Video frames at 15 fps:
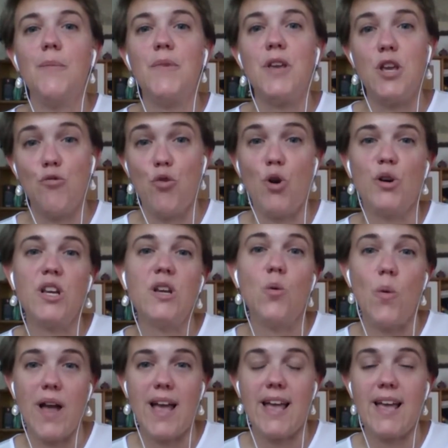eroding
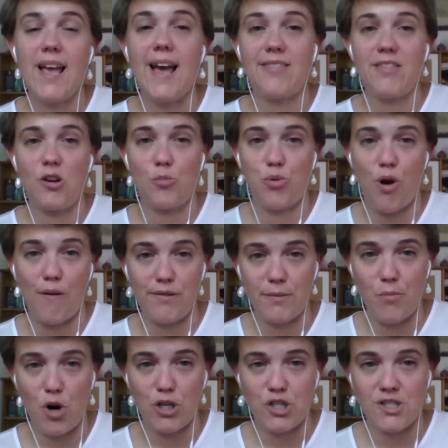away at their profit
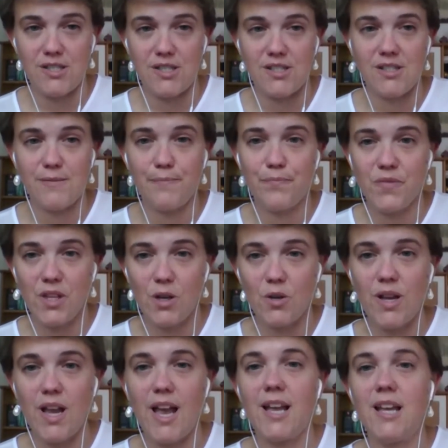margins.
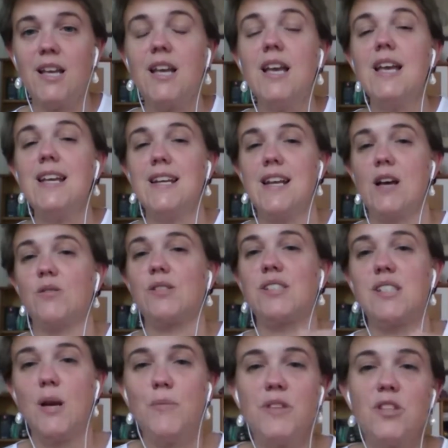Okay. Now,
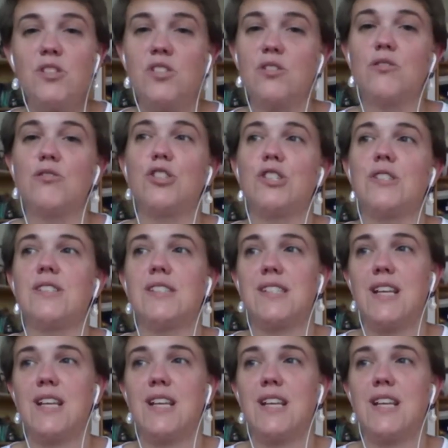some of the solutions